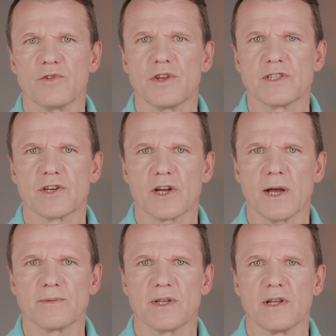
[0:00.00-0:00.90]

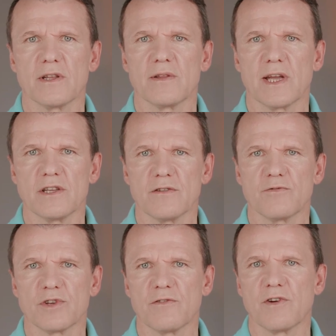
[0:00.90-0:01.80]
describes it in the
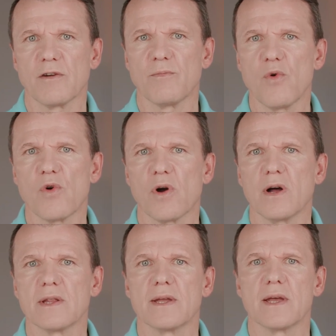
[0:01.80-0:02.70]
1945 book on